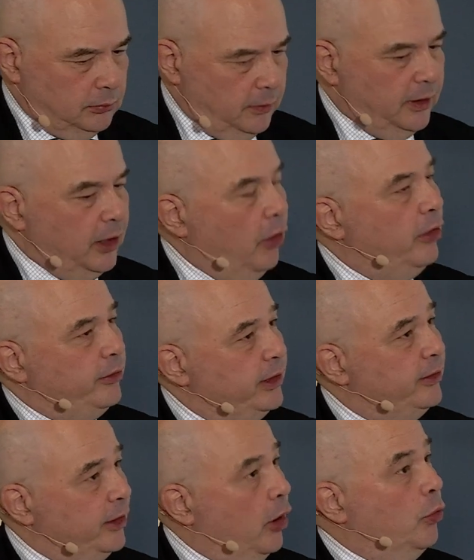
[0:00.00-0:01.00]
they are
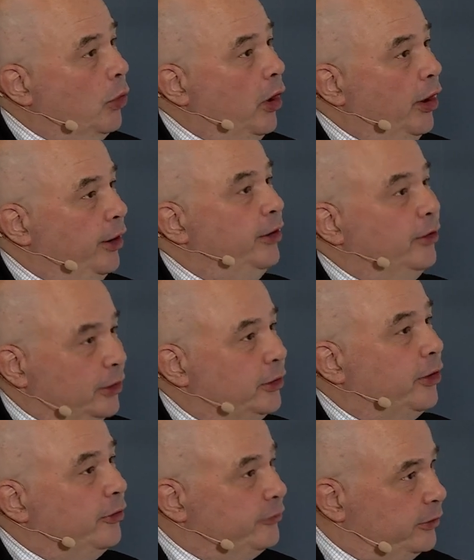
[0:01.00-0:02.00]
in the OR
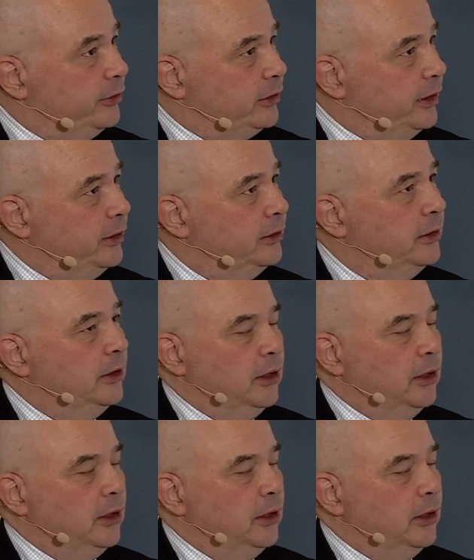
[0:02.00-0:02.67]
constantly. Yeah.